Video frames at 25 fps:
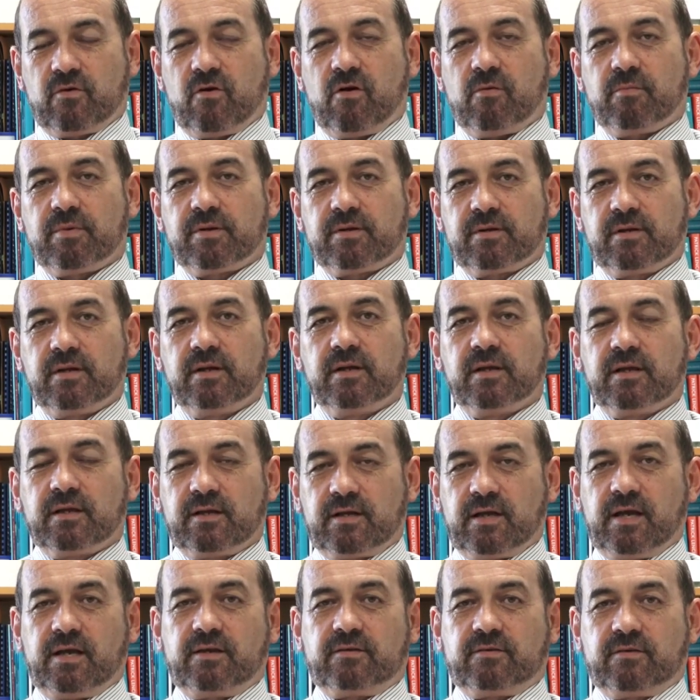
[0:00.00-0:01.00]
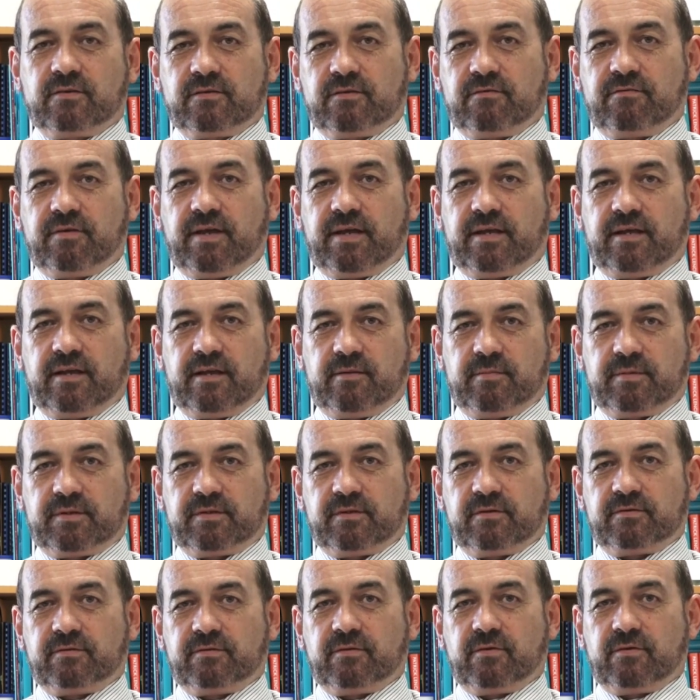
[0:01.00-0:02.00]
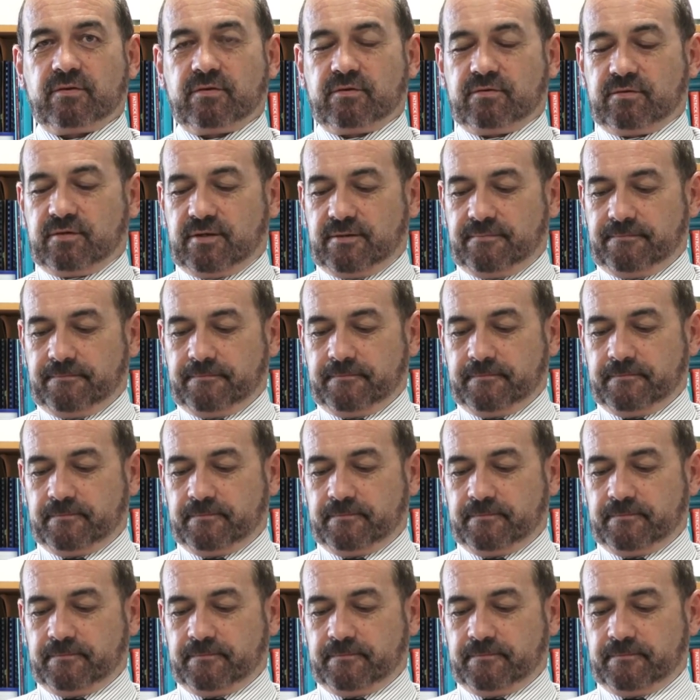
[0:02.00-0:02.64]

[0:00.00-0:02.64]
common cases of academic dishonesty.